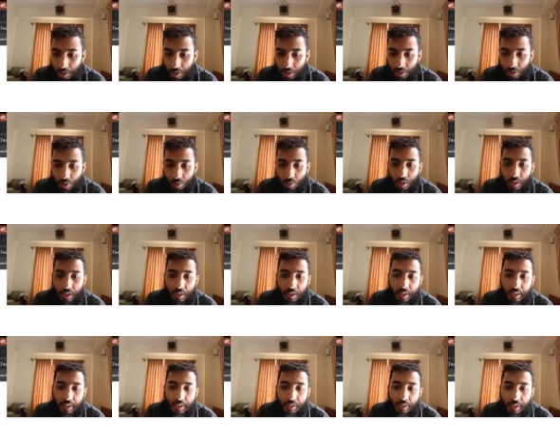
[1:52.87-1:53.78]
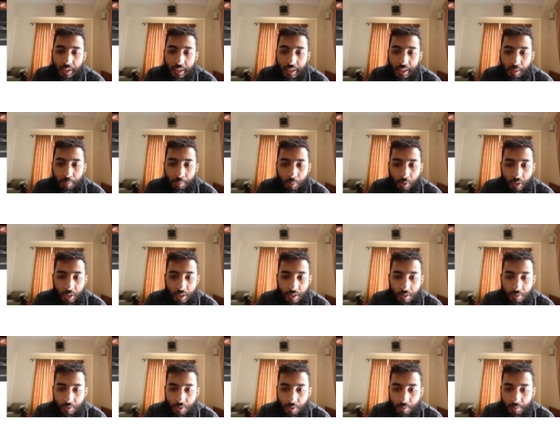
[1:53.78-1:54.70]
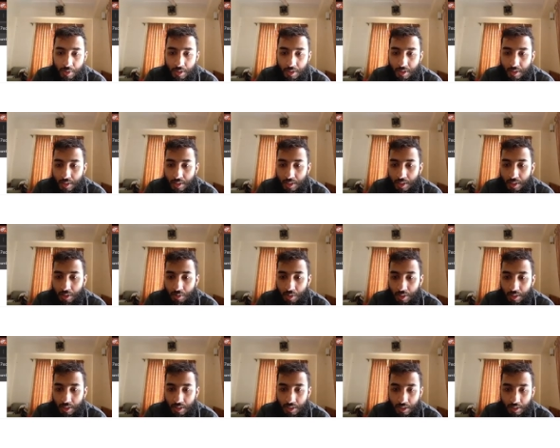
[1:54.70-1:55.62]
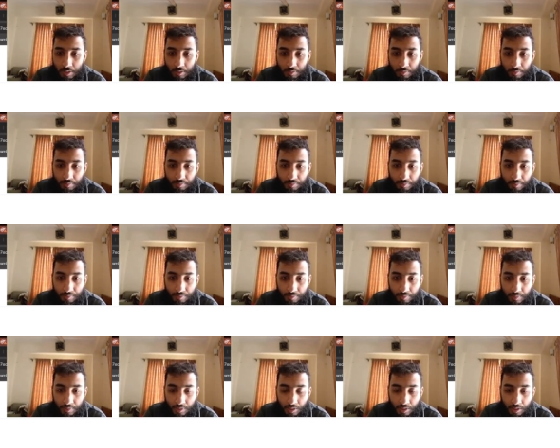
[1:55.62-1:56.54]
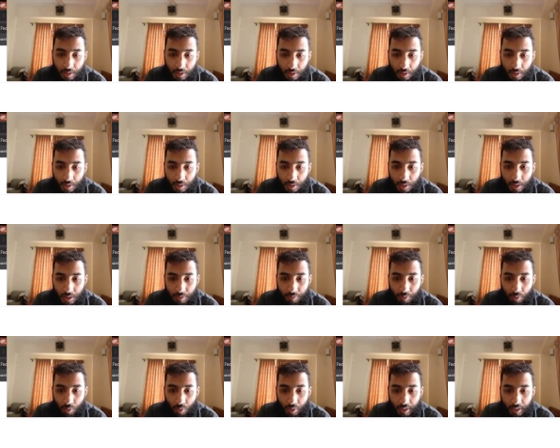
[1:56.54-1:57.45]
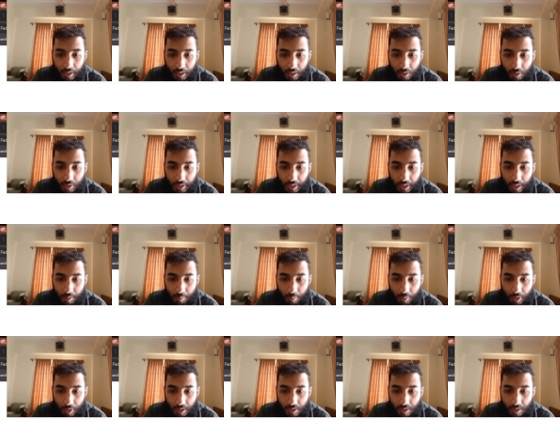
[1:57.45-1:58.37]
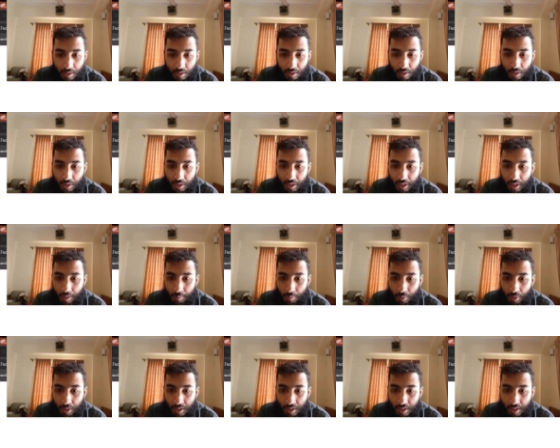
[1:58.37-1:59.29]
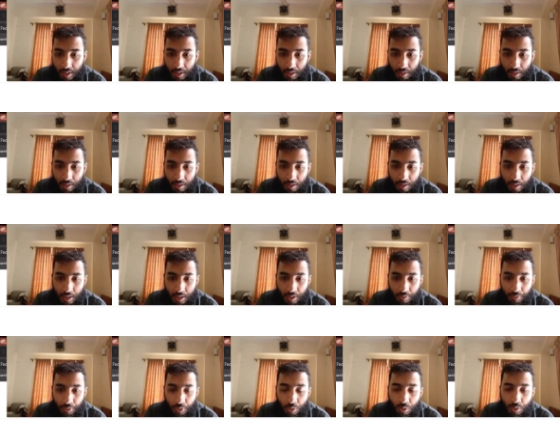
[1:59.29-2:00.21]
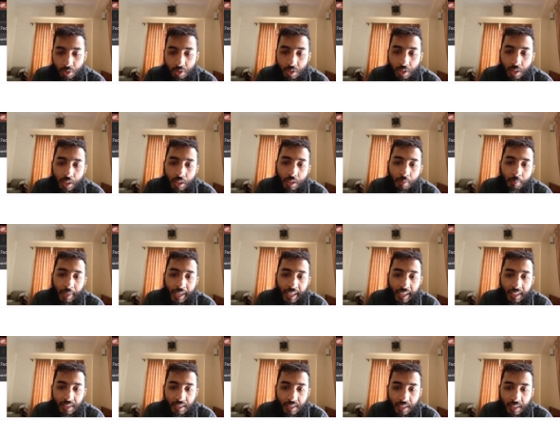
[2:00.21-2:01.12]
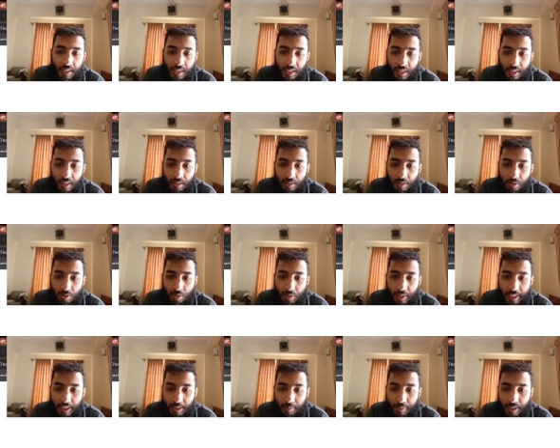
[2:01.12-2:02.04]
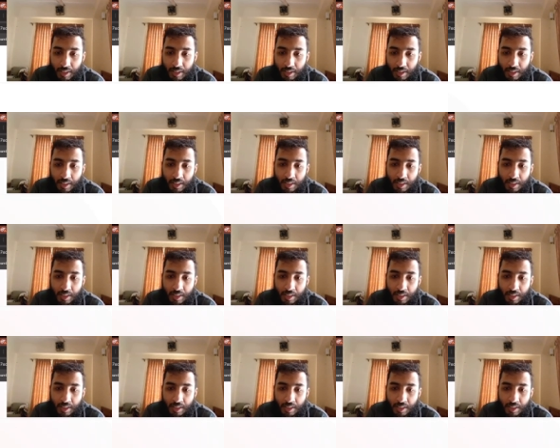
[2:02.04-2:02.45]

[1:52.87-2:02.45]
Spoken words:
So what are the critical points from this inequality? If you look at the critical points are, if you use minus 10 here, so x plus 10